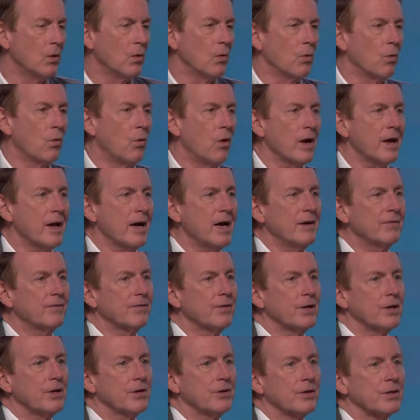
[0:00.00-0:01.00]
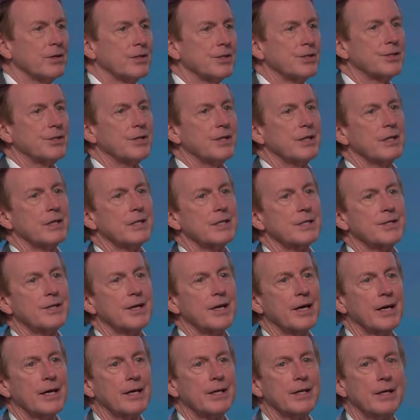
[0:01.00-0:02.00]
What I've noticed is
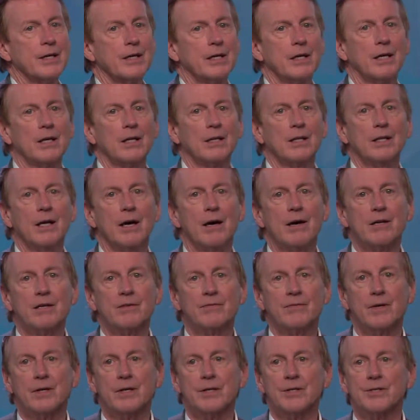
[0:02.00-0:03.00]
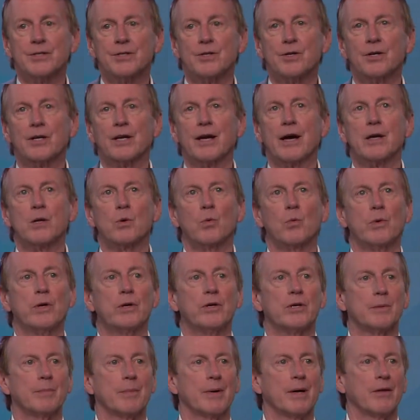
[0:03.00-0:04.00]
that a lot of us are kind of
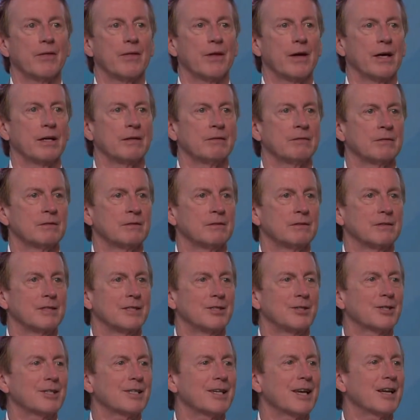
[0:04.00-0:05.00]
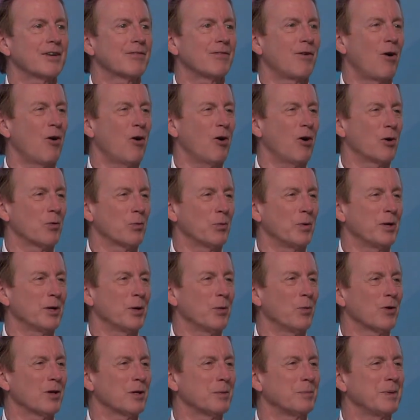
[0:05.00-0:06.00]
weird about that. It's just kind of hard. We
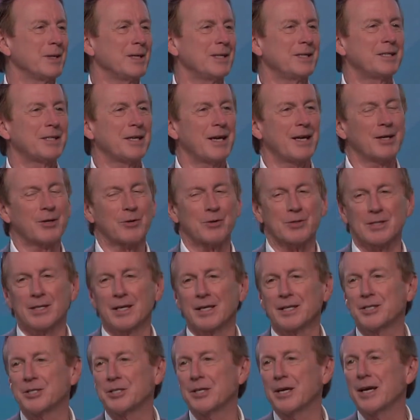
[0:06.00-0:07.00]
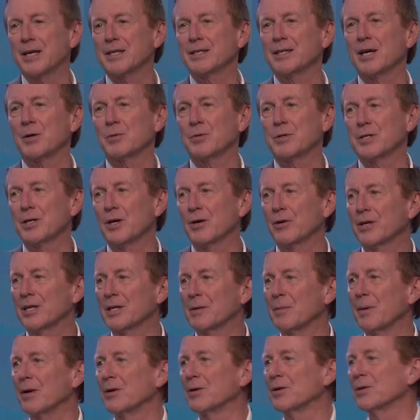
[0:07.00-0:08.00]
don't want to be takers, like Chad and I were talking
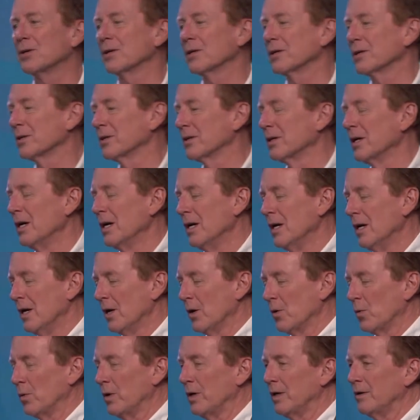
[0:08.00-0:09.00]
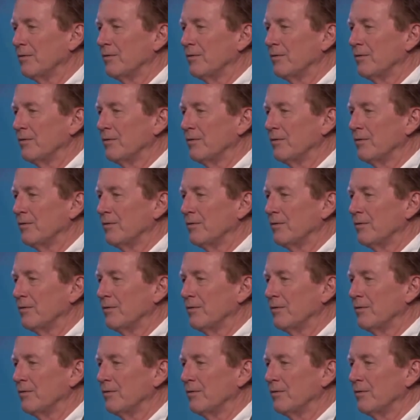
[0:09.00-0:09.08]
about earlier. We